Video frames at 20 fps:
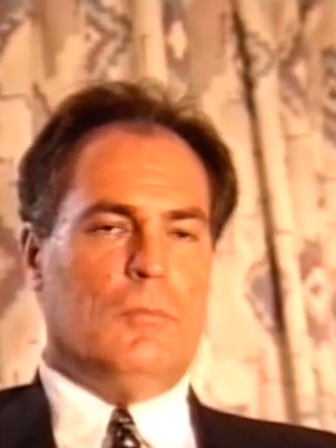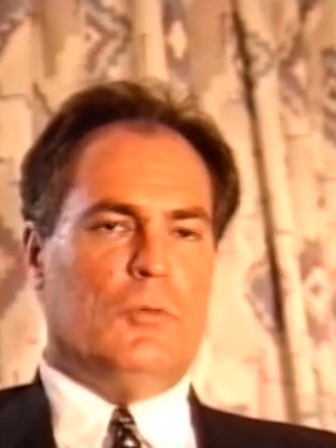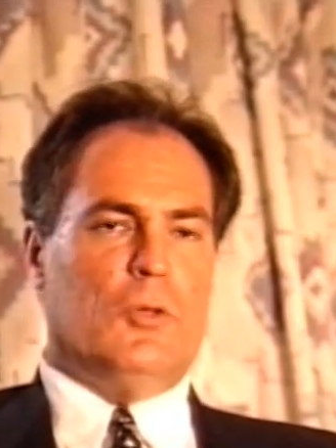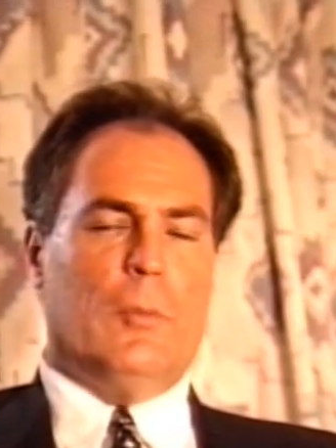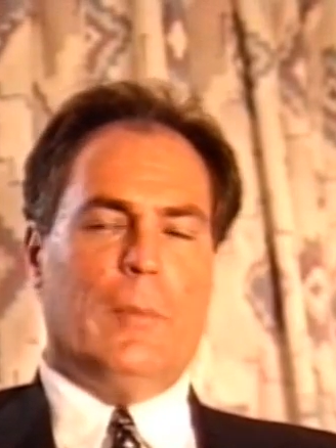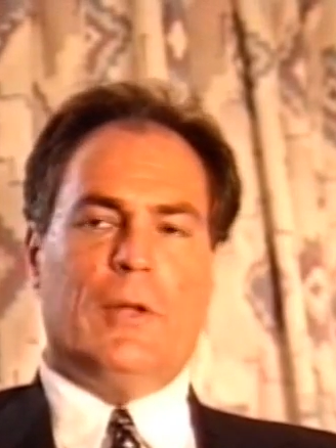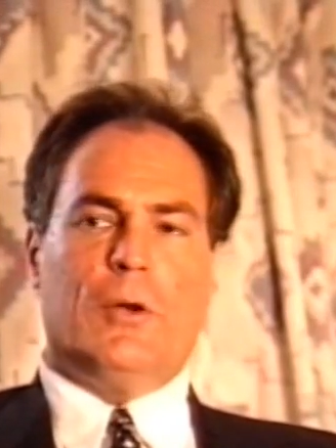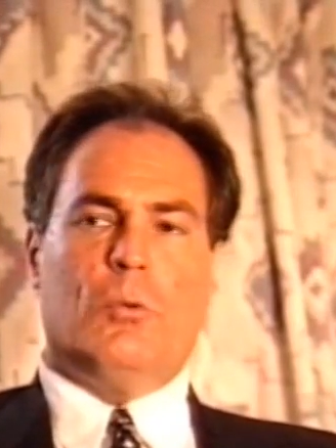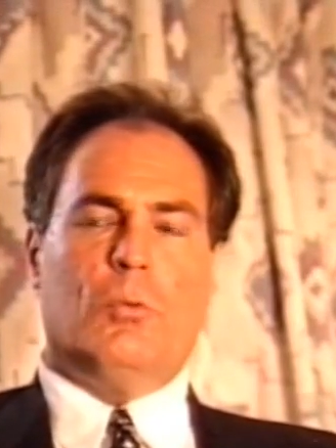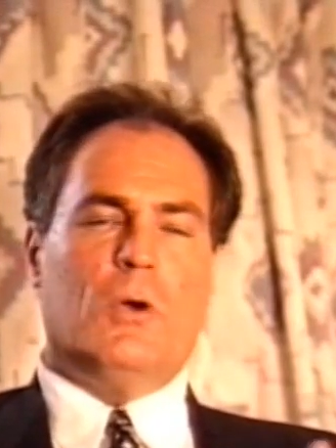no
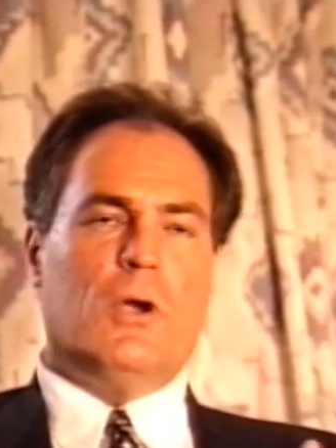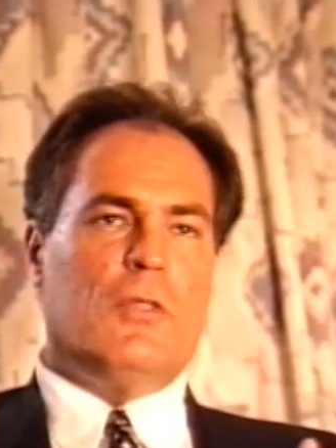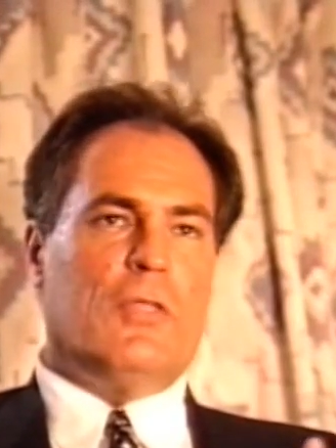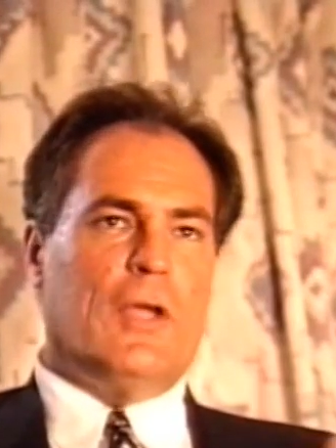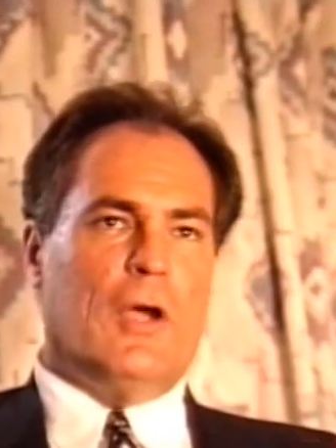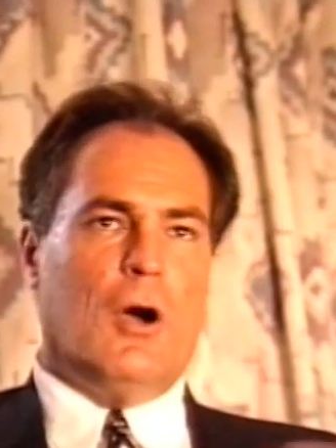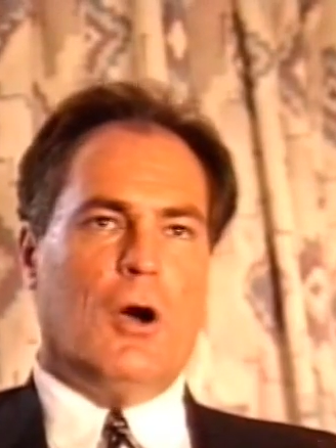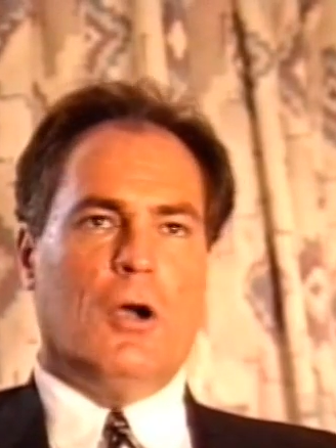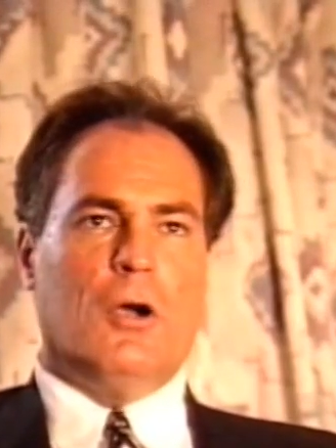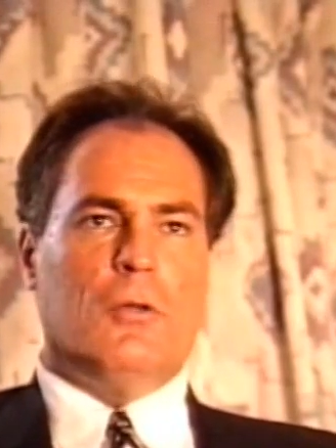matter where
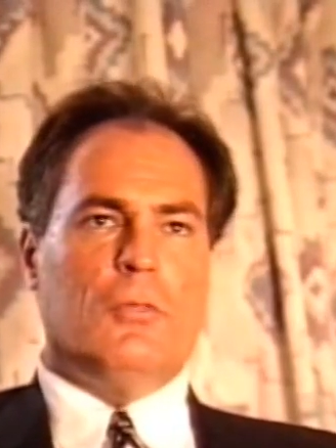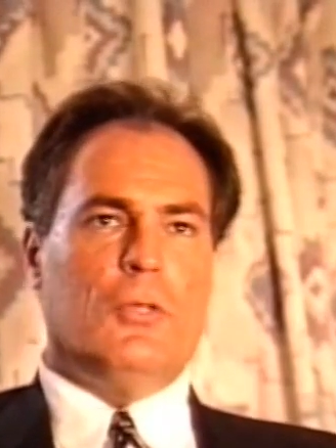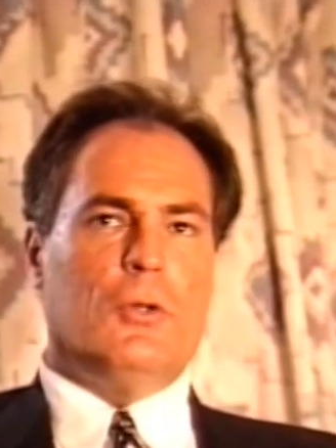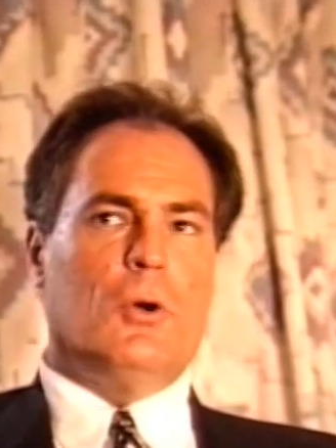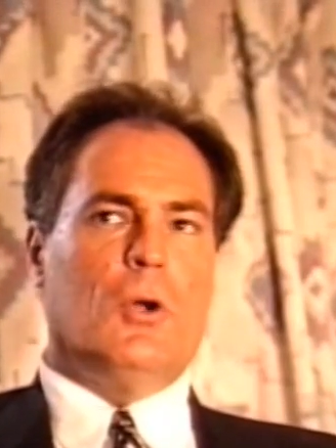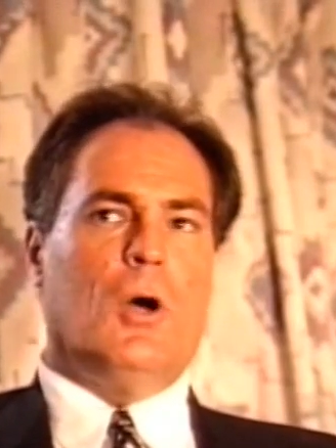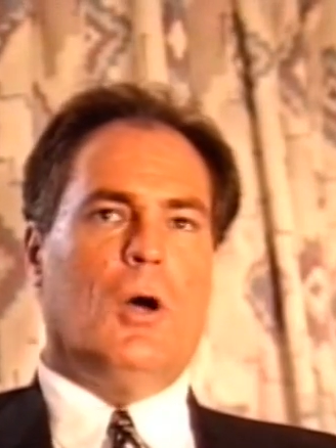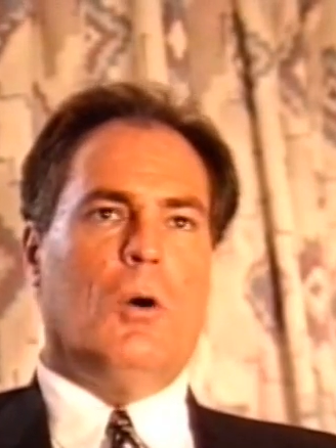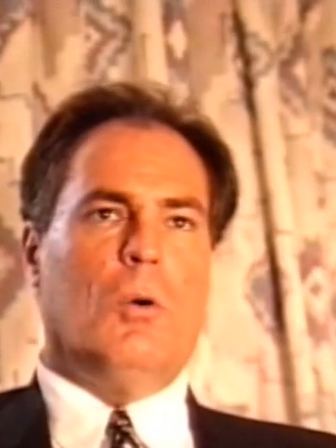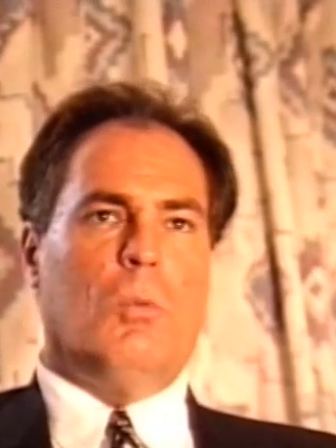they are,
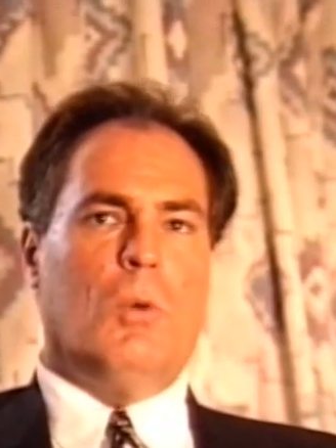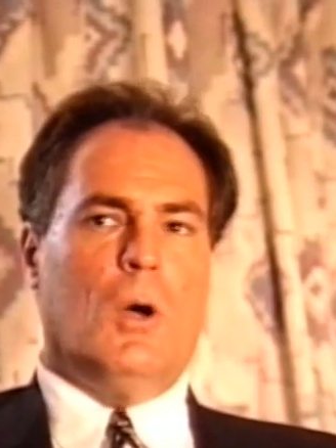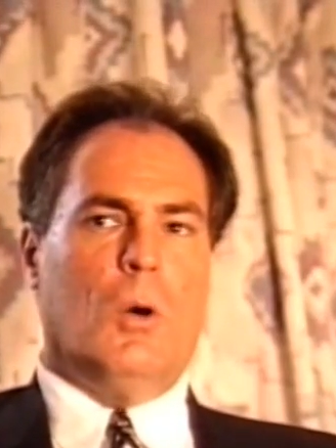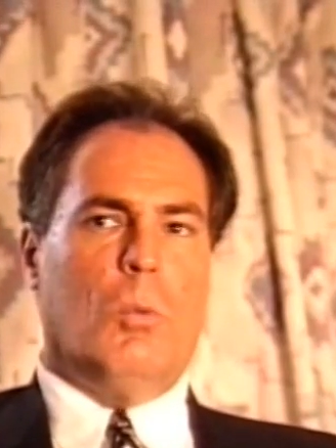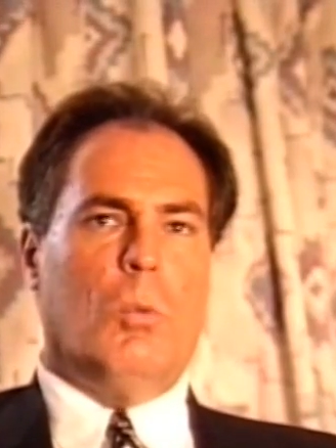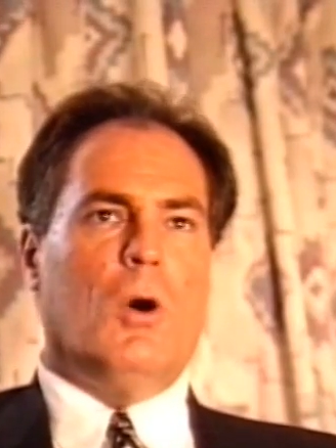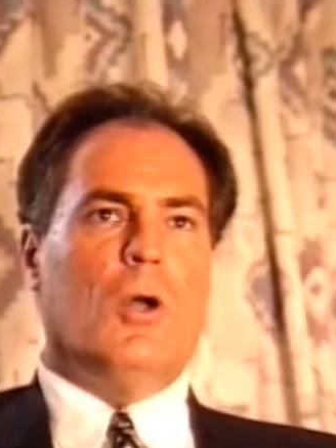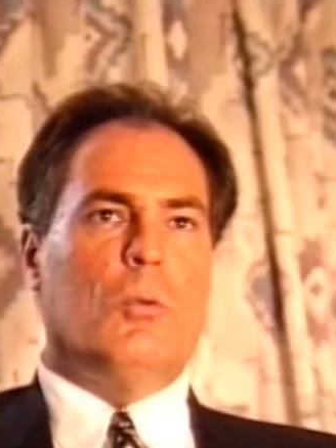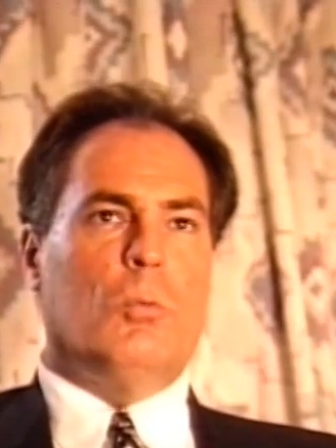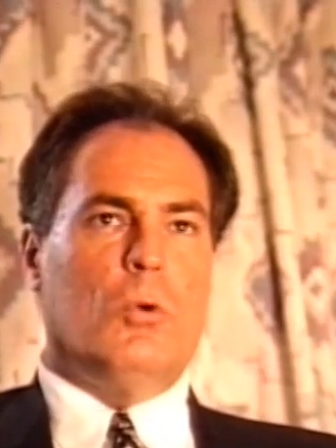they're a, a
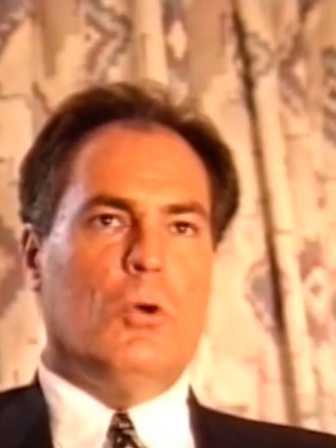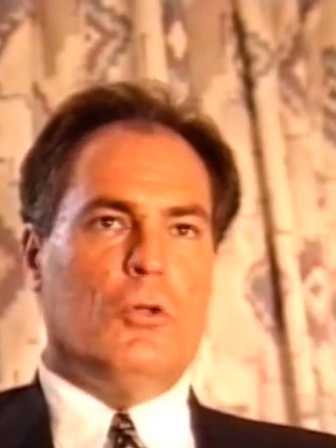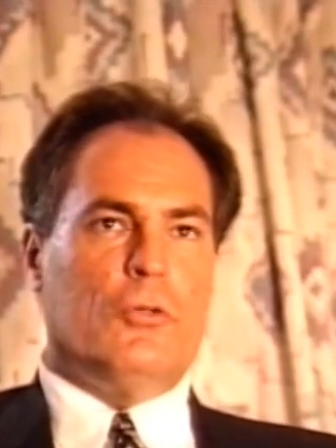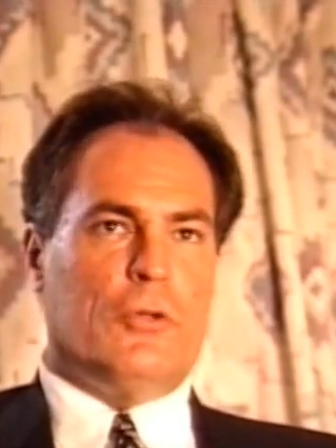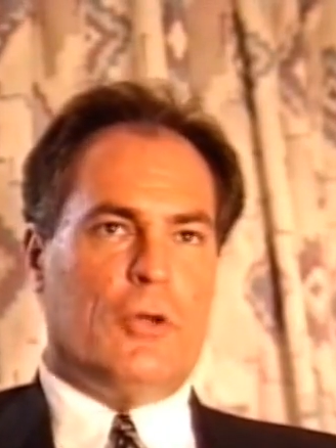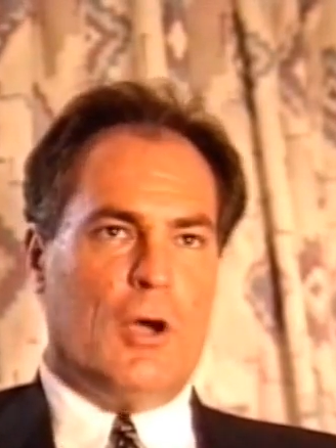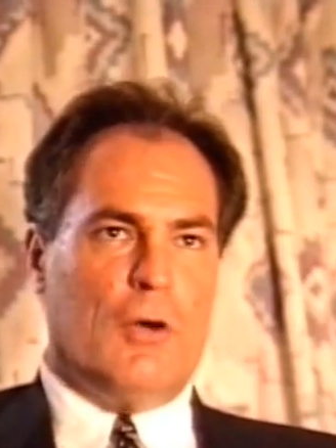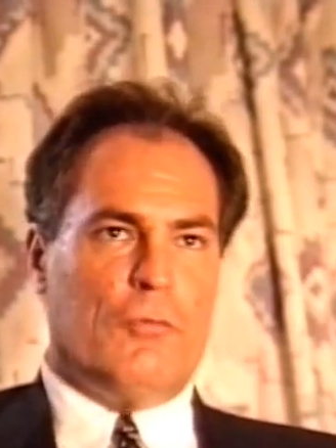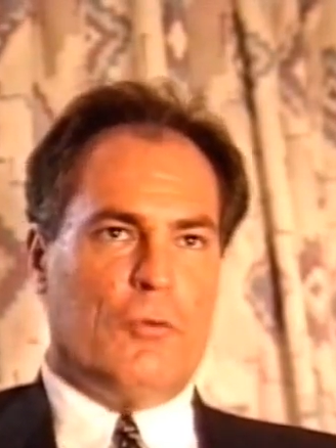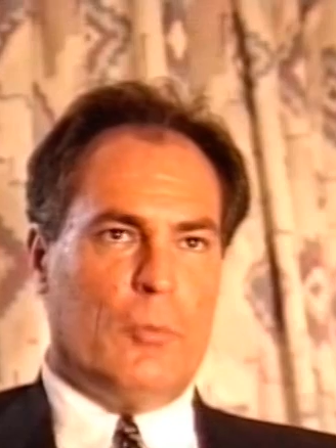one-world
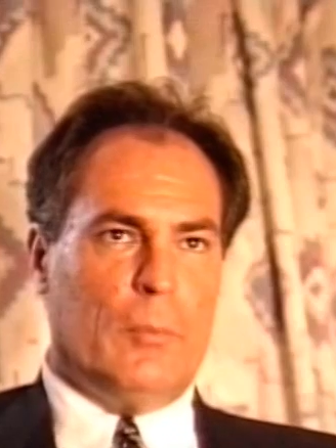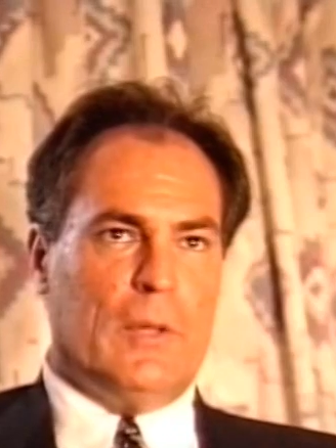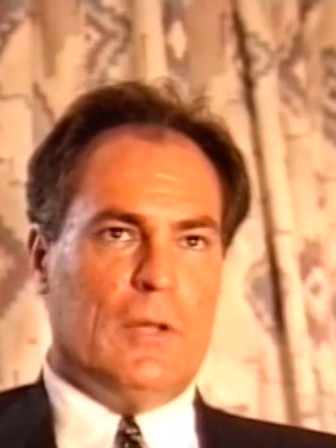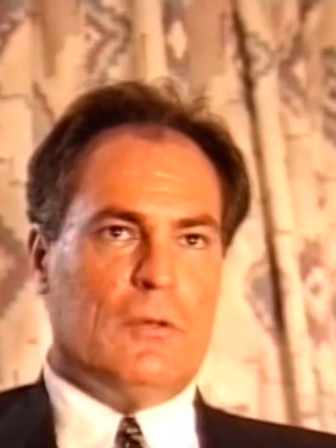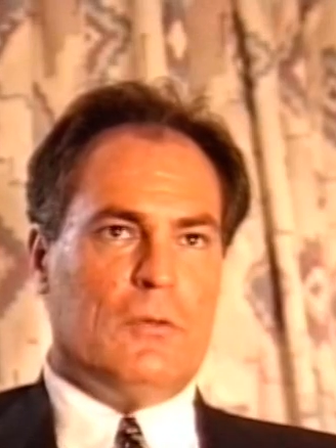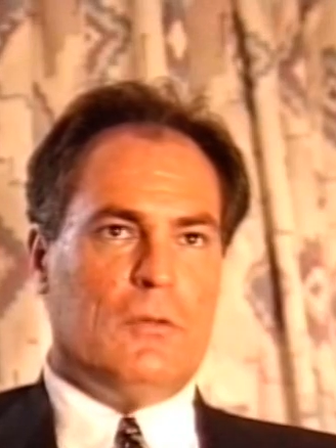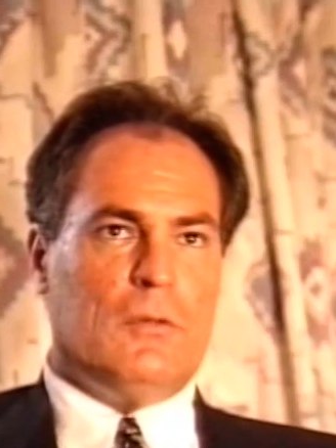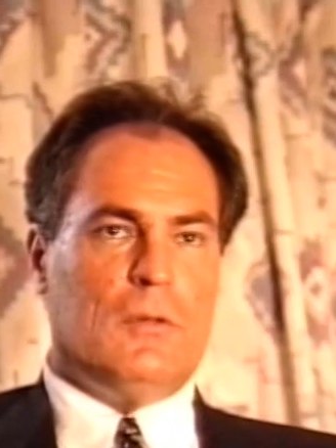government.